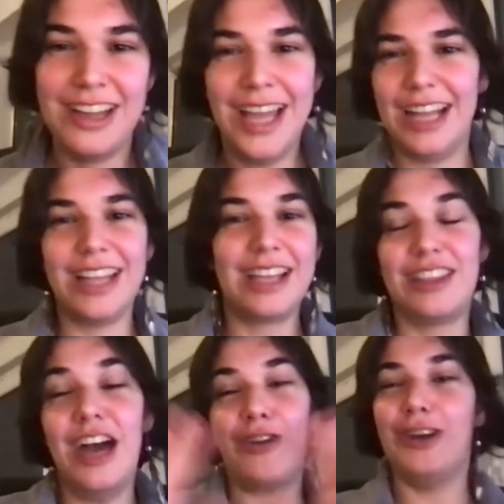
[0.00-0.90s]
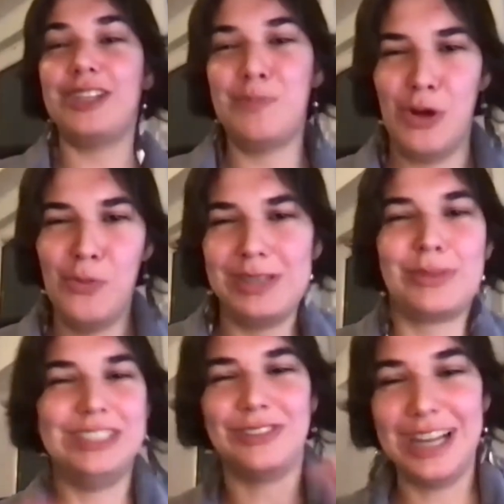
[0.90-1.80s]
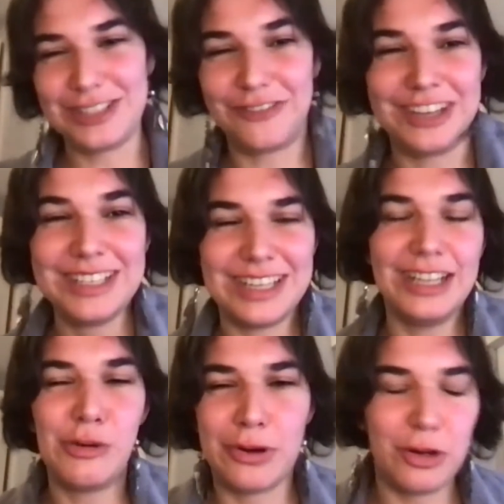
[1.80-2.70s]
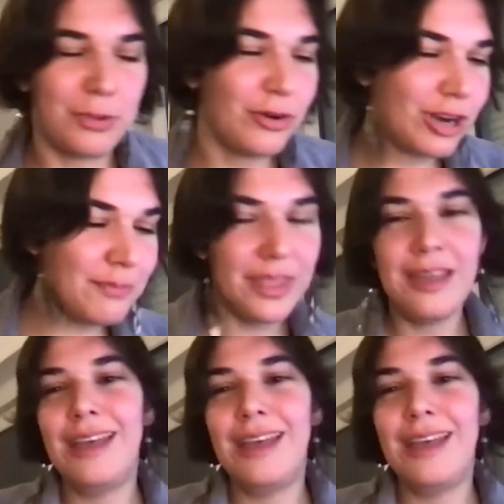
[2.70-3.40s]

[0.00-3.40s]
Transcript: and like that awesome moment where you write your first Hello World program.